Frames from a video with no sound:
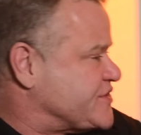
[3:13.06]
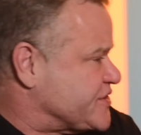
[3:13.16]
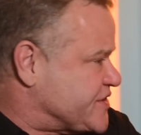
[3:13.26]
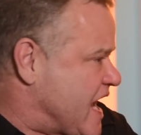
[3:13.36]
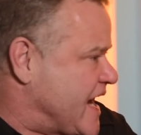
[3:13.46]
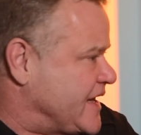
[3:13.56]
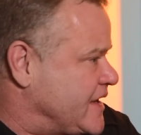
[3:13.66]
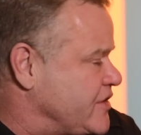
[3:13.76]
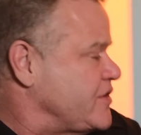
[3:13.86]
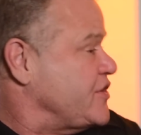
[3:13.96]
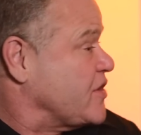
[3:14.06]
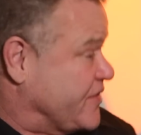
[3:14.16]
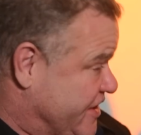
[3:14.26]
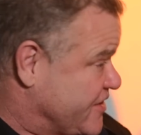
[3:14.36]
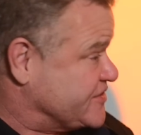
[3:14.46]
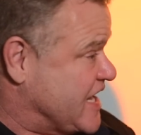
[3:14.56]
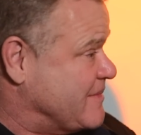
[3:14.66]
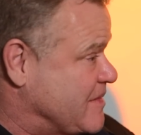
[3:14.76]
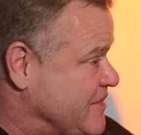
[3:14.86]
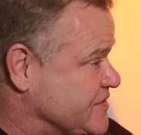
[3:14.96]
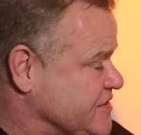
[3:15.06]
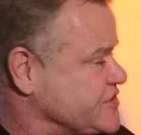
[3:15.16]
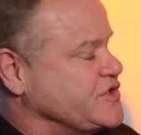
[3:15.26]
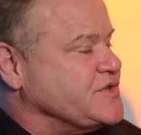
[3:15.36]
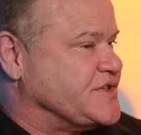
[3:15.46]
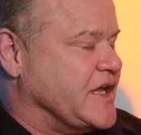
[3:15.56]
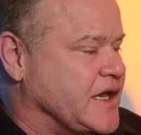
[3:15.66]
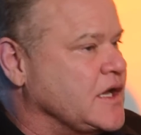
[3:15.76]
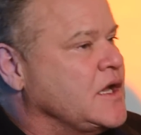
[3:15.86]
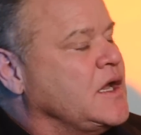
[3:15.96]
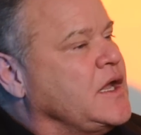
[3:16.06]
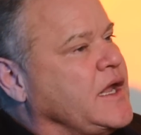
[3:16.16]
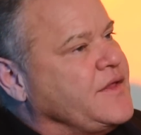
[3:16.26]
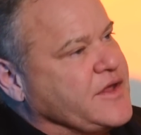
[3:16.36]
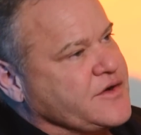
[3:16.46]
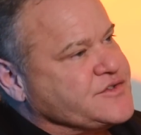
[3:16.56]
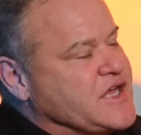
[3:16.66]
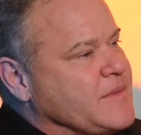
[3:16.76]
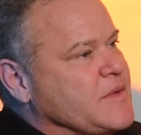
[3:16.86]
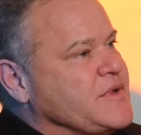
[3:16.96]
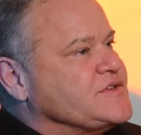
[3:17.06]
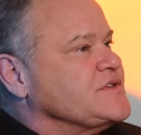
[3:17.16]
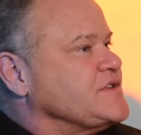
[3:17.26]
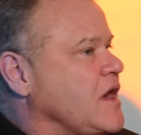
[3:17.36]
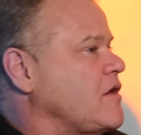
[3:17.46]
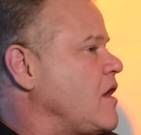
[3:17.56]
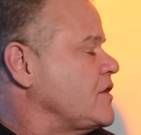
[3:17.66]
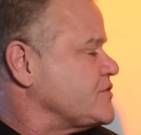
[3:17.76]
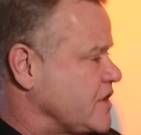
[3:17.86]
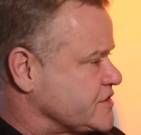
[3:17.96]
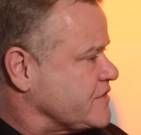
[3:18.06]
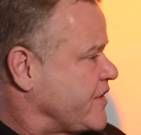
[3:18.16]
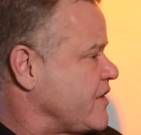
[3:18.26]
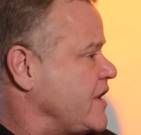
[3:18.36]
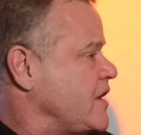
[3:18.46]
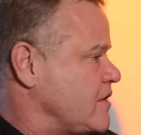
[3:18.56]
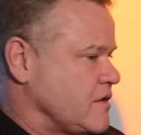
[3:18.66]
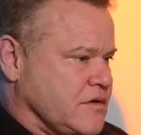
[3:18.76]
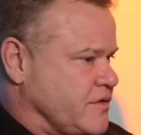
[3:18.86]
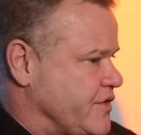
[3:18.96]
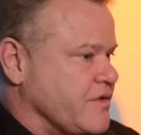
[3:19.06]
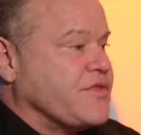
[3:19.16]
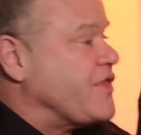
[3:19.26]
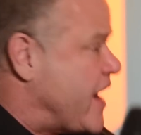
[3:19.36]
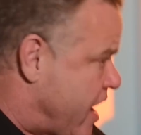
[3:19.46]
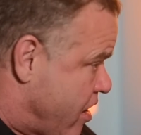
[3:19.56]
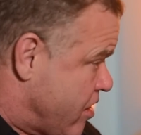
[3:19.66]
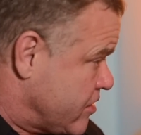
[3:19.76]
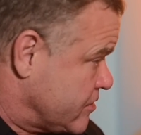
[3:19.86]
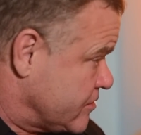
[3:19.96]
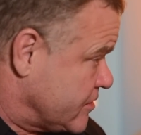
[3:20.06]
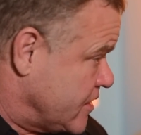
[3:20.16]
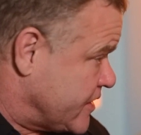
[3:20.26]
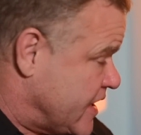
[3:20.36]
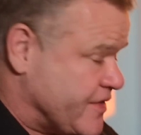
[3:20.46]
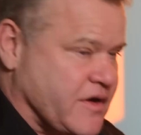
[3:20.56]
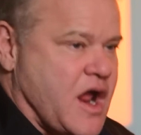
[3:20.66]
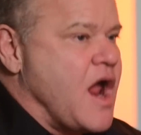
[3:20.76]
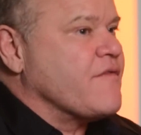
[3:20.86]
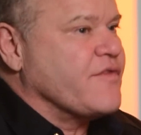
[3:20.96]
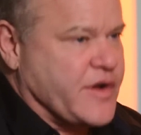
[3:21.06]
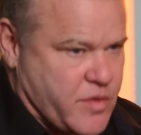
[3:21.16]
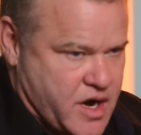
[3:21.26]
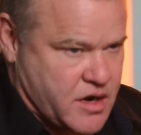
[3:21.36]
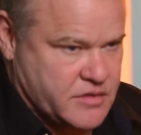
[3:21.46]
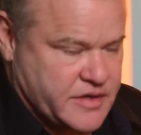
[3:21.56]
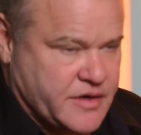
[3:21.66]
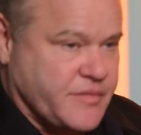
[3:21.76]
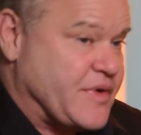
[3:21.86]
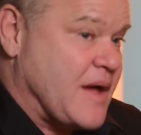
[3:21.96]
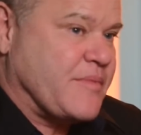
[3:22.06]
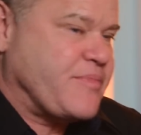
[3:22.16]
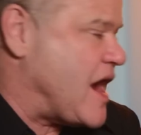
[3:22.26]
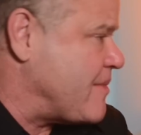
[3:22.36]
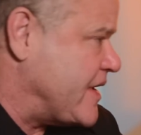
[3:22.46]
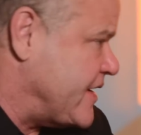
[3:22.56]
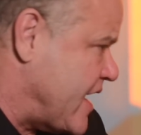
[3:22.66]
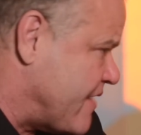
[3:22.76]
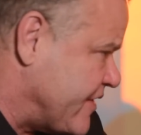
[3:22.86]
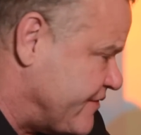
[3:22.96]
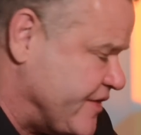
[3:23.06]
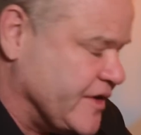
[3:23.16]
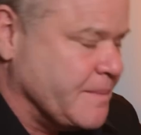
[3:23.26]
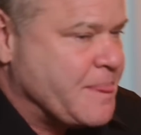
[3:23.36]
society, and you're in the entertainment business, you see it. In the entertainment business, alcohol and drugs they're there. Okay, they're everywhere. Probably in every field.